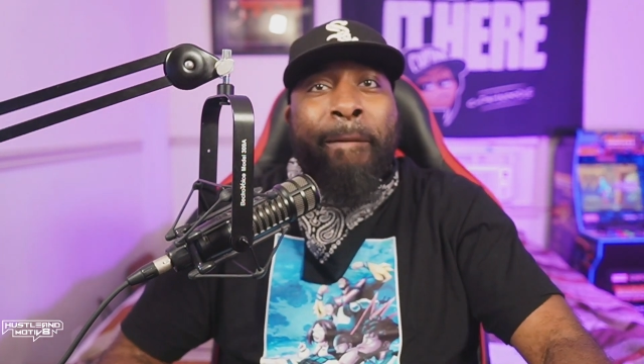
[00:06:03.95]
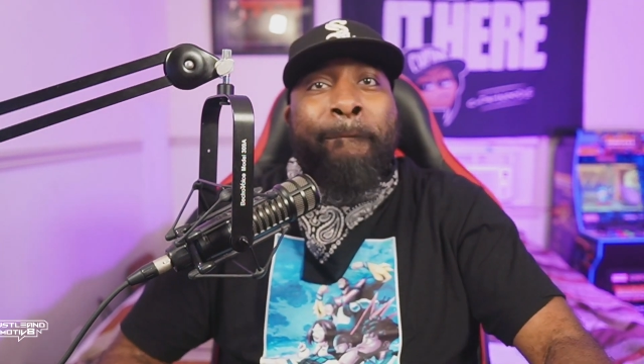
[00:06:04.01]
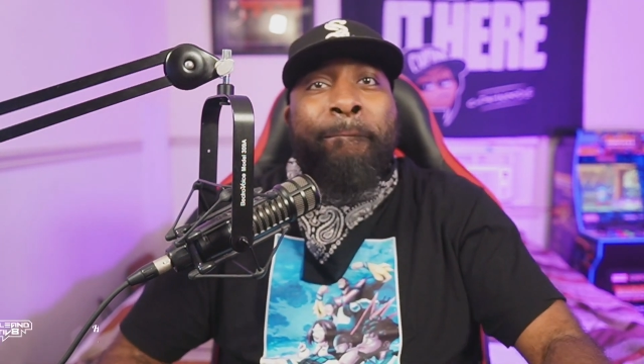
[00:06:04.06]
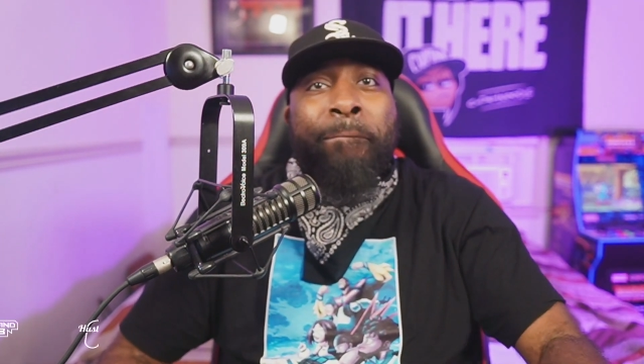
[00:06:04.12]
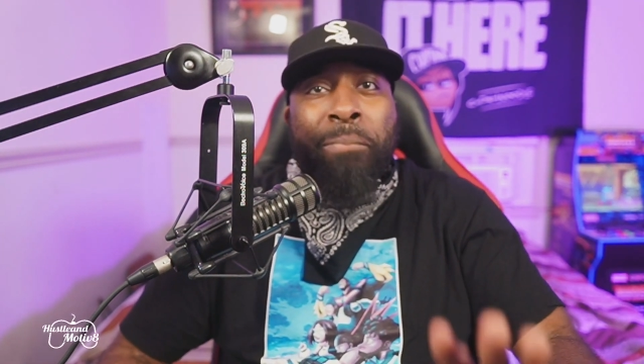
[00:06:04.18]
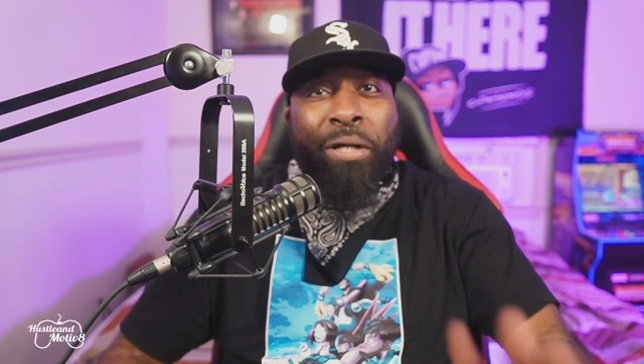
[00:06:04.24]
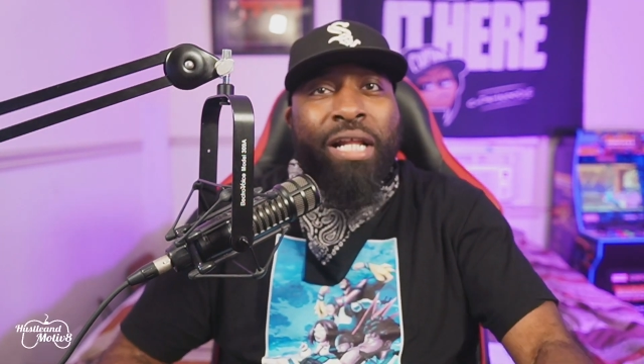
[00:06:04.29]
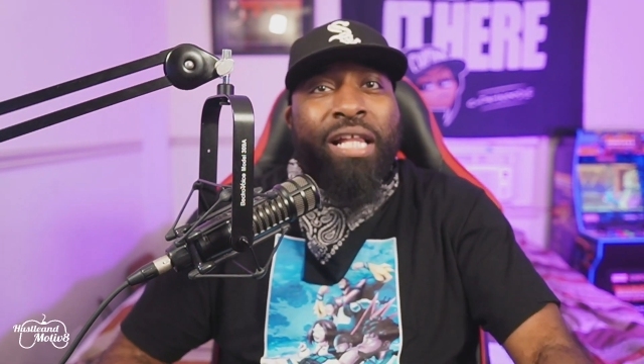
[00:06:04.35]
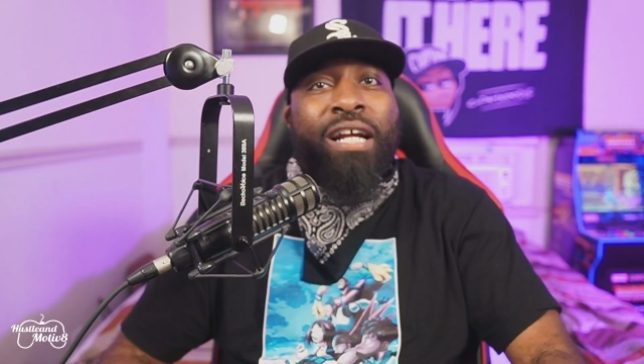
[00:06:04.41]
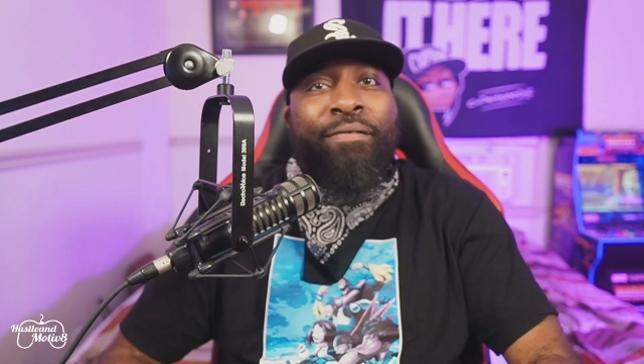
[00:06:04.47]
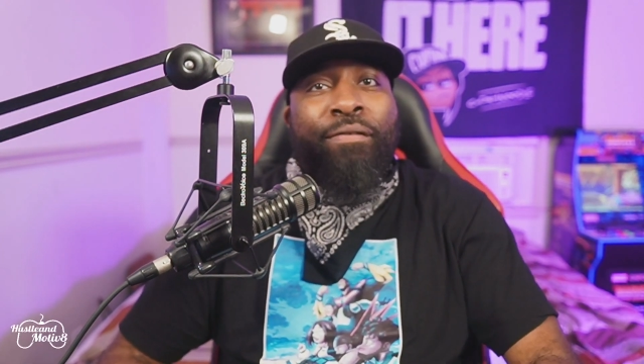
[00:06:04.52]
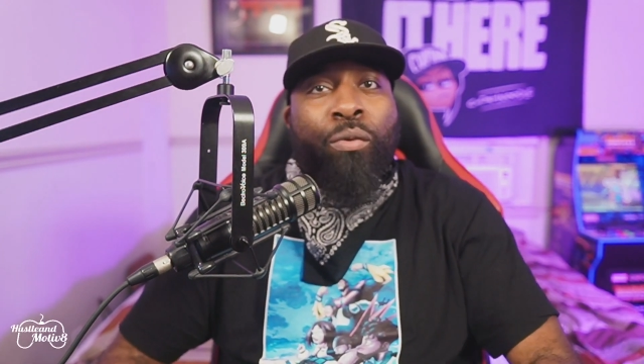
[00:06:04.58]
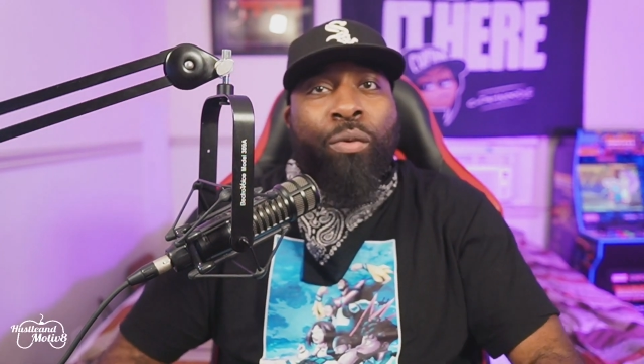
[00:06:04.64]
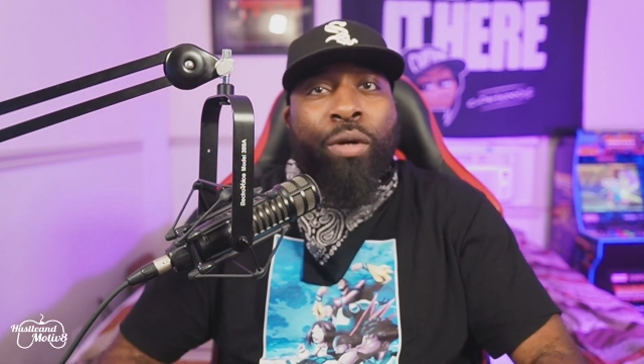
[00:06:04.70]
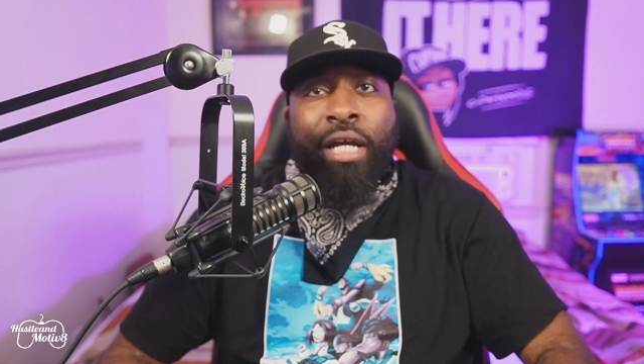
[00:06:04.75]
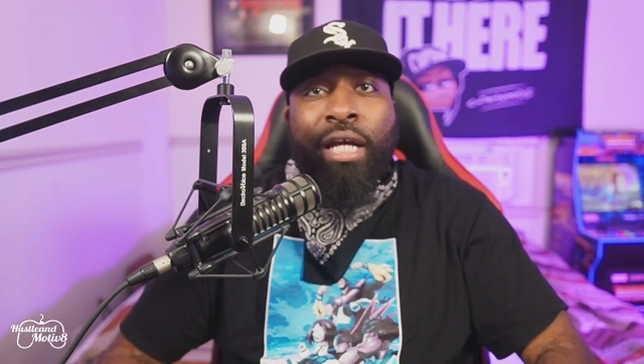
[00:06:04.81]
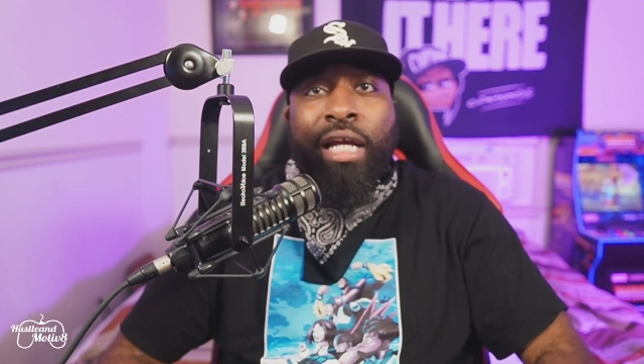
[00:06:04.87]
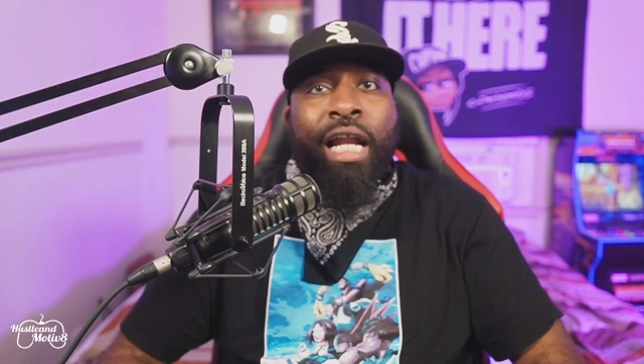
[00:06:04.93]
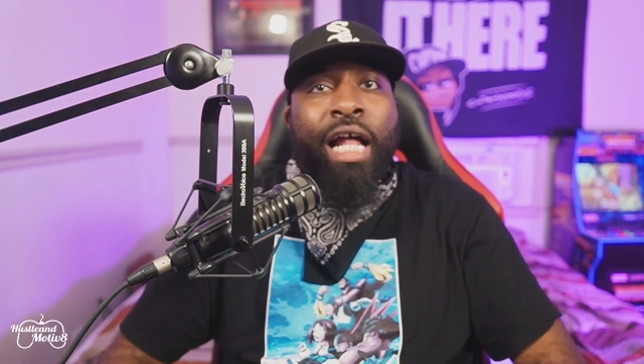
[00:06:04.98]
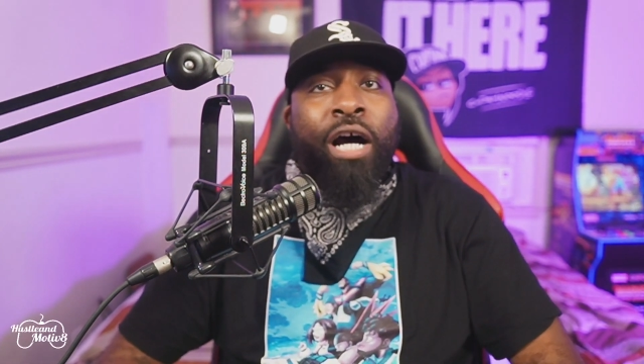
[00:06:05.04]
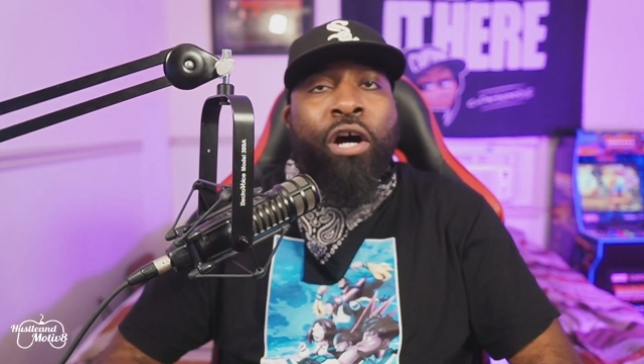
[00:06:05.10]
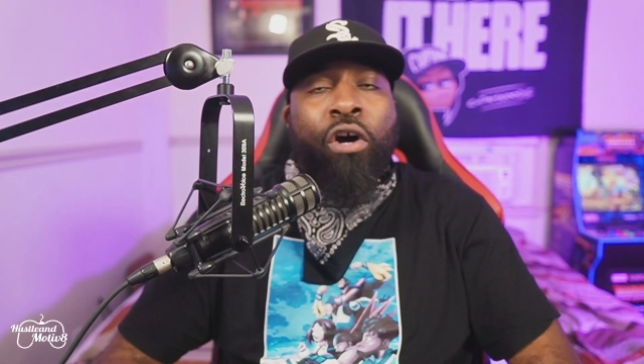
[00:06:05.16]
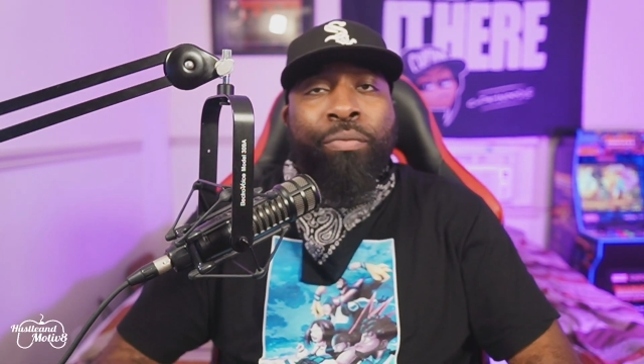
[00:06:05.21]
Put it everywhere, and I hope